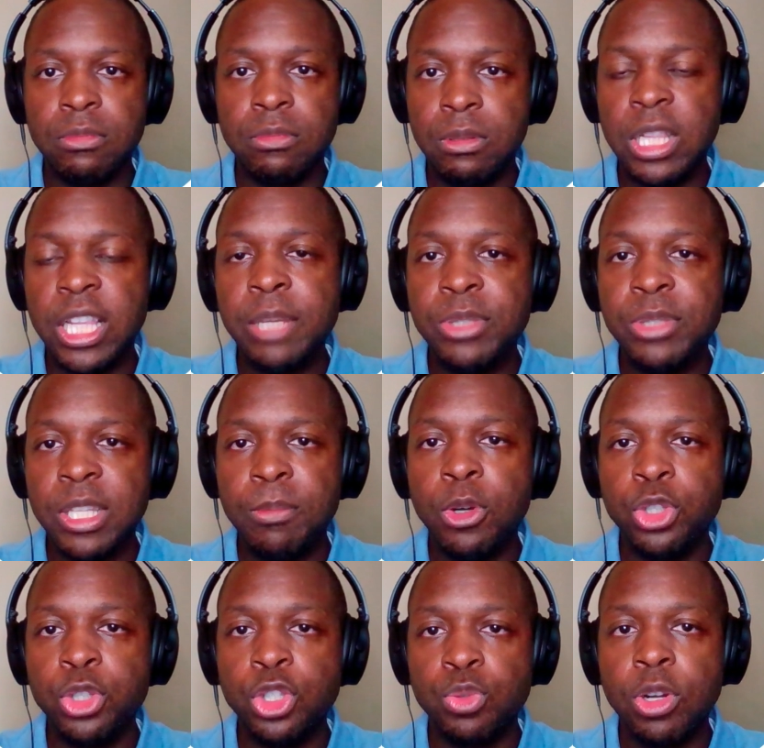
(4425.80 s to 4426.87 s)
claims that
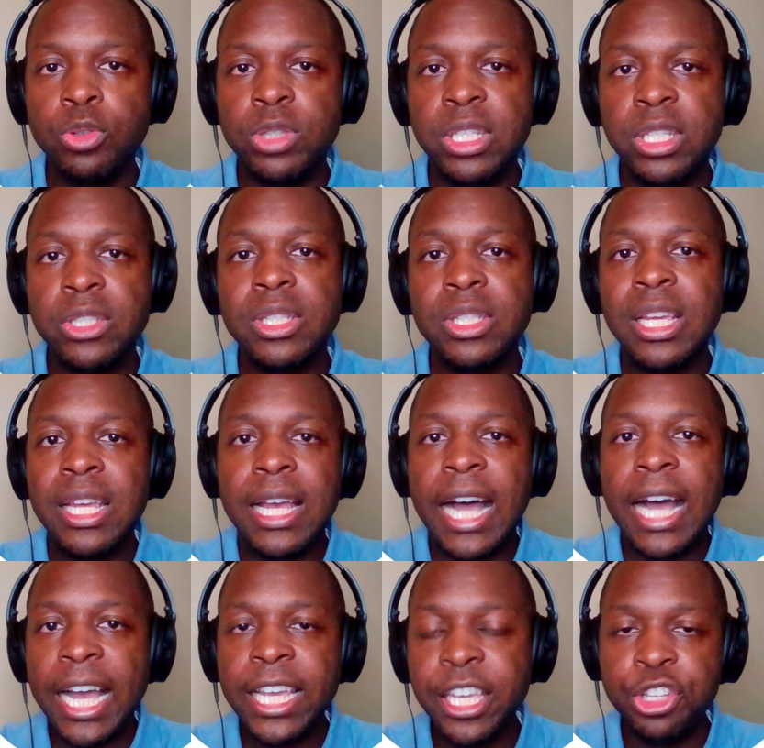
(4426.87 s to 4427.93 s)
Moses wrote this,
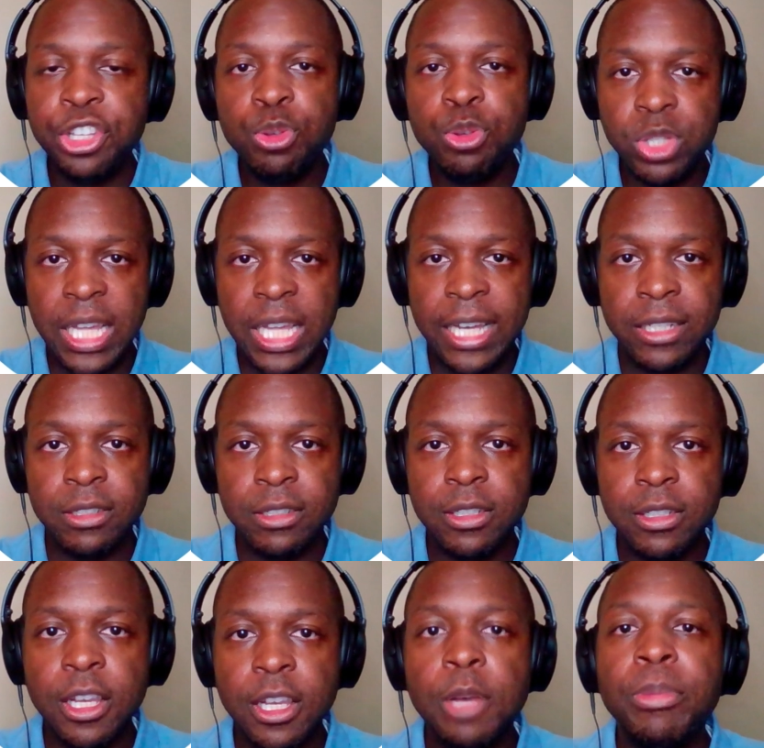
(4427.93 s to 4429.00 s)
I can use that.
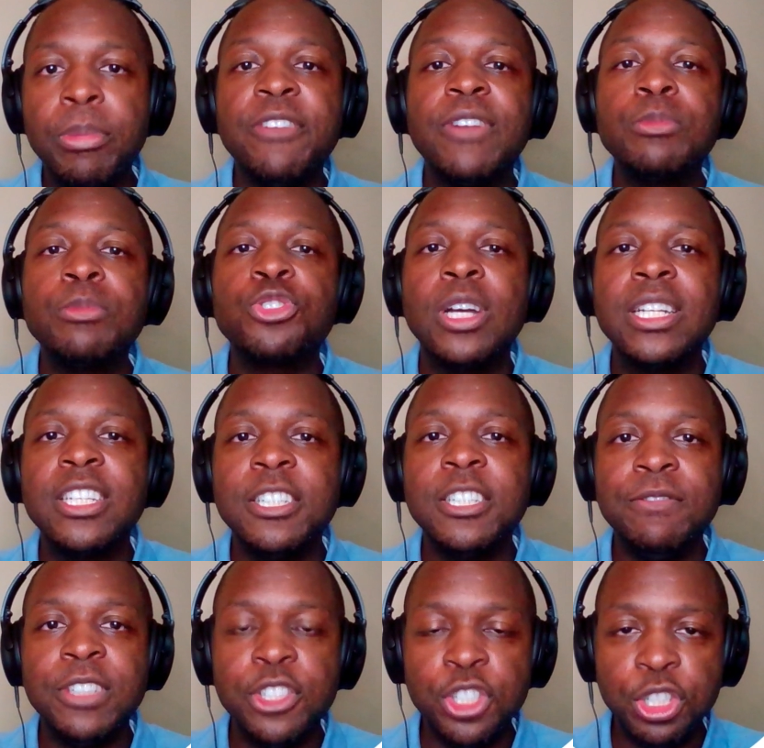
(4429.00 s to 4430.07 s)
But if I'm trying to
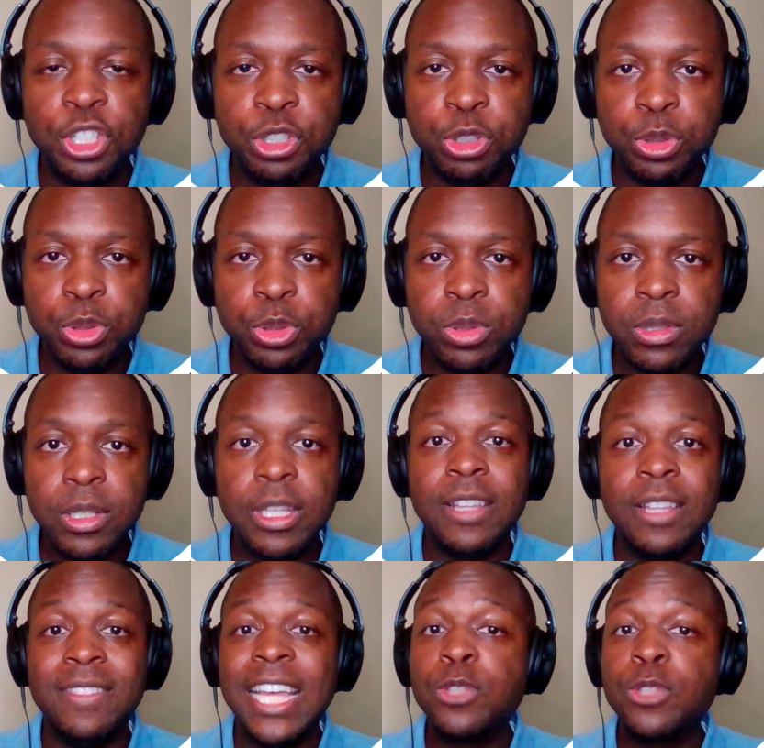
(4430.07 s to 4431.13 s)
convince you,
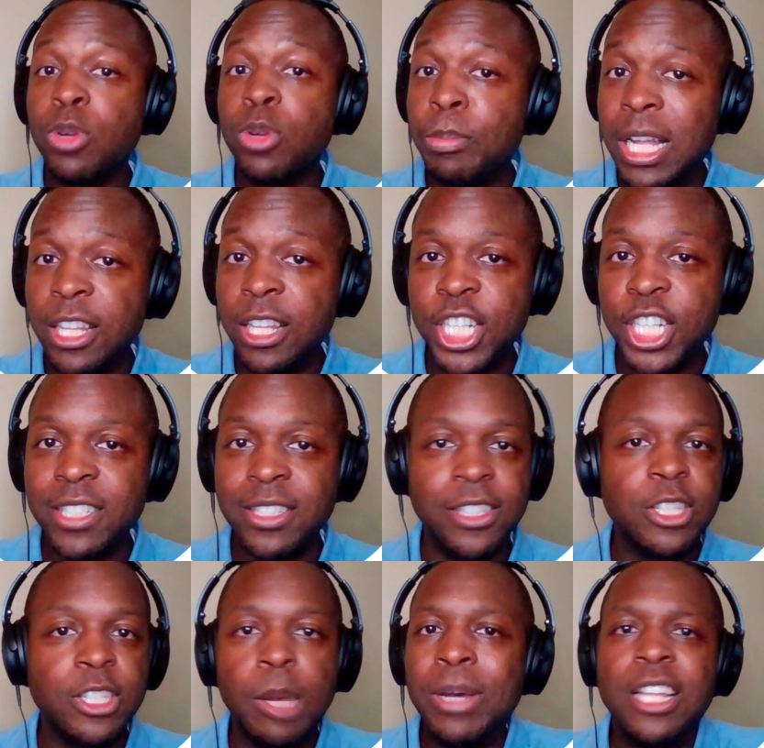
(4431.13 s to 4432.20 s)
that's what apologetics
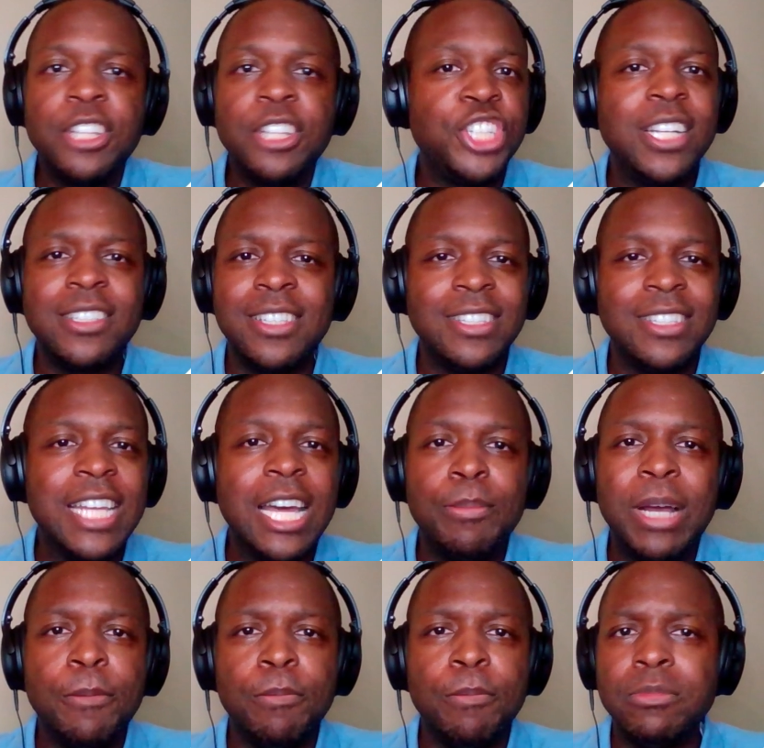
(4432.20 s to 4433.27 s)
is. Apologetics is not
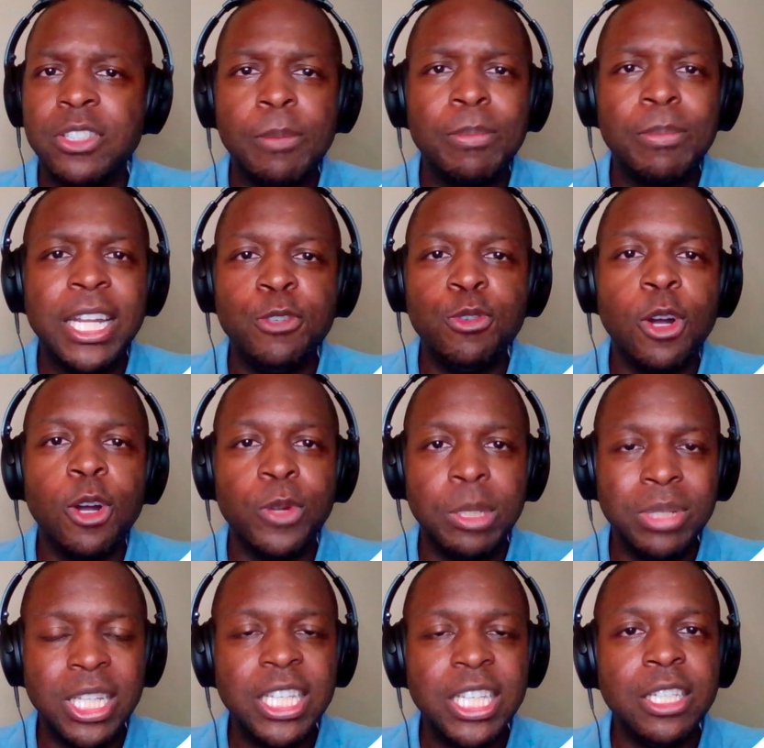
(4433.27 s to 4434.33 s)
about somebody who already
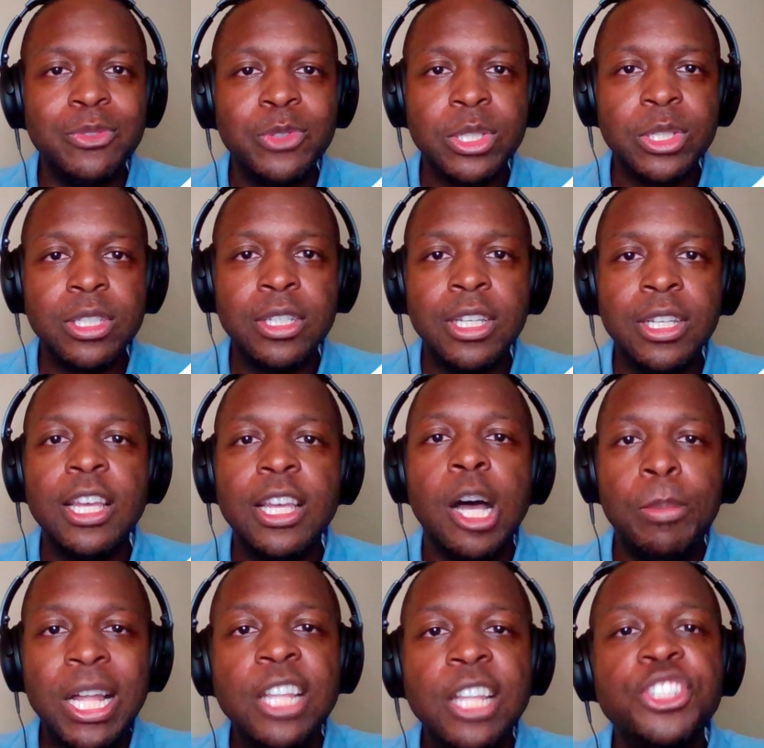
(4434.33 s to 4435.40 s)
believes.
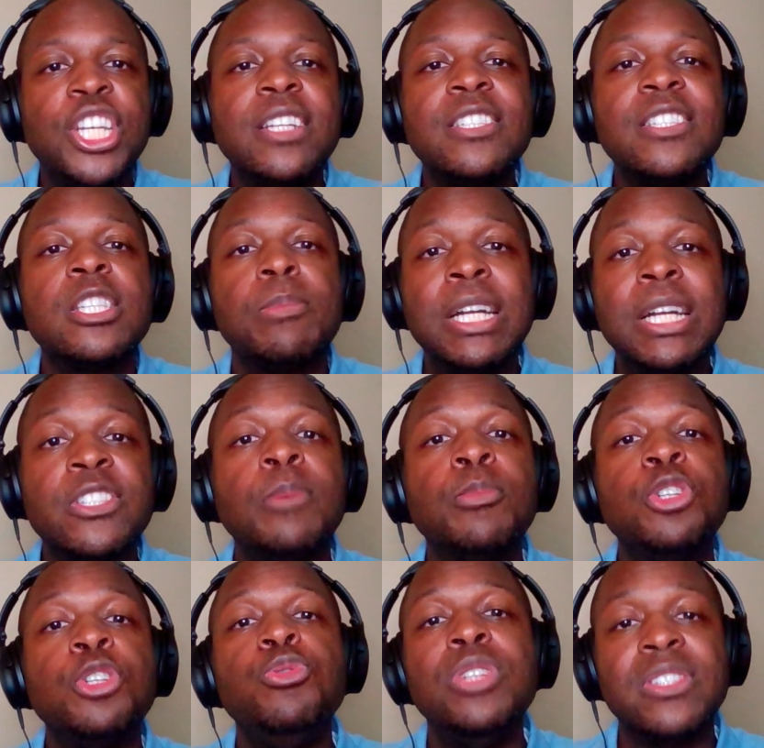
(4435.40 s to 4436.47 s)
Apologetics is about someone
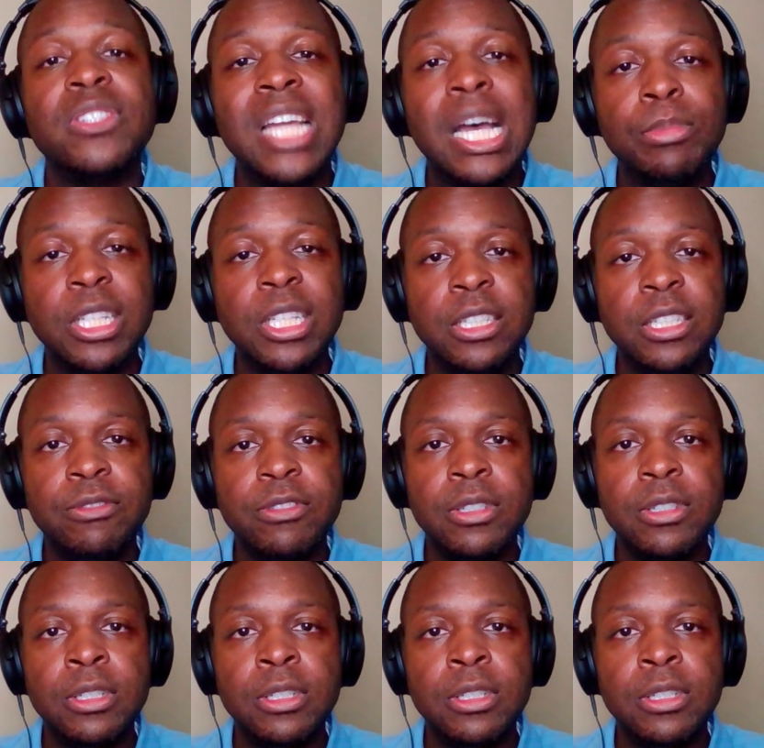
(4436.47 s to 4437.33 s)
who does not believe.